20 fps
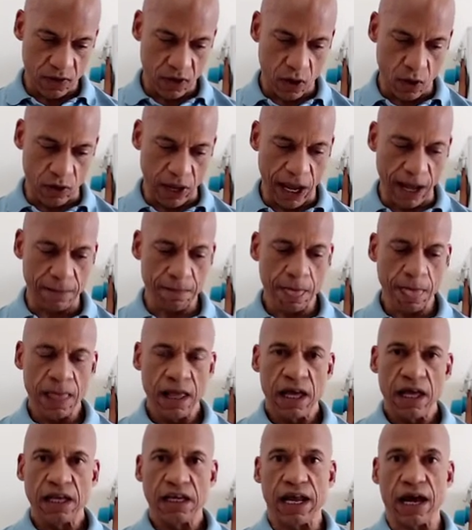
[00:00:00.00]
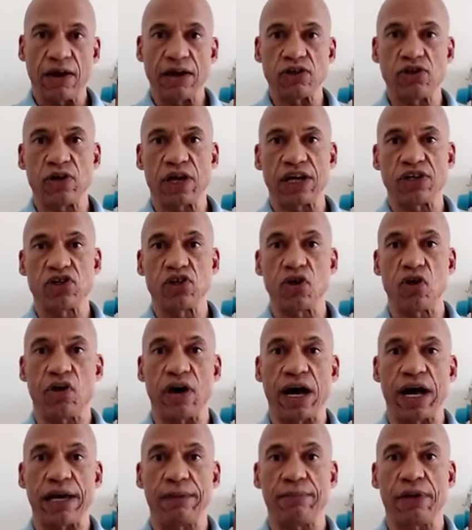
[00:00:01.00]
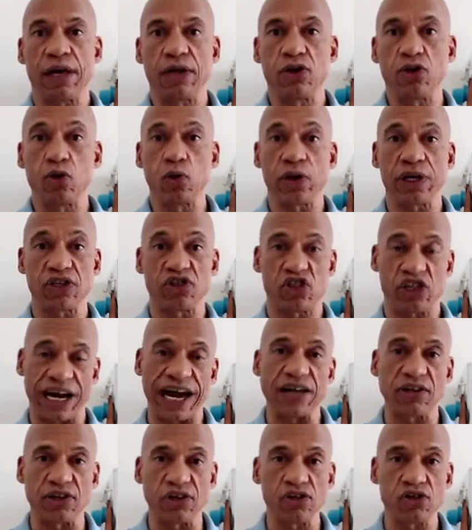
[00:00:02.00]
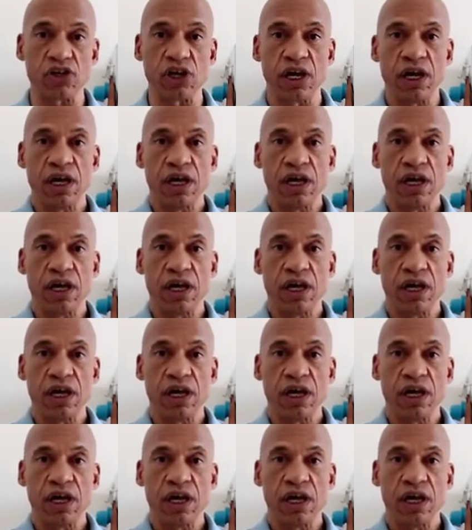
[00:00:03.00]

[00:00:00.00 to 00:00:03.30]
Okay. Now, as you guys know, I'm doing a challenge.